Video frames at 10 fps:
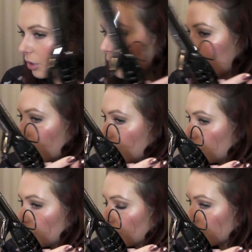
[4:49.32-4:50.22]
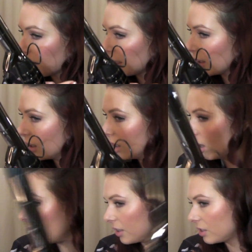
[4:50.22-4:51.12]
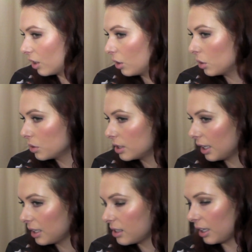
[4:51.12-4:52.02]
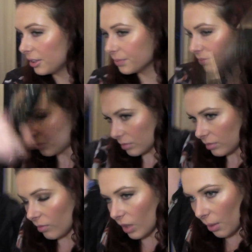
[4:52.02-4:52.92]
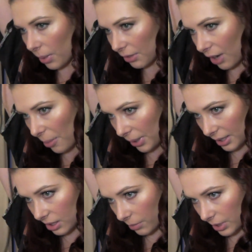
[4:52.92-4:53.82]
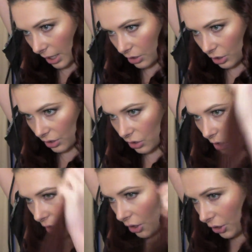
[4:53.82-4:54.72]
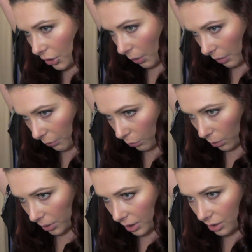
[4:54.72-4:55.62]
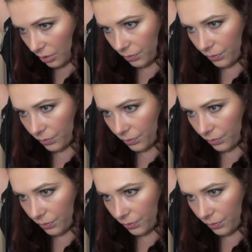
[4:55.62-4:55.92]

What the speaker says: the first two or three, I start alternating by wrapping some sections going forward.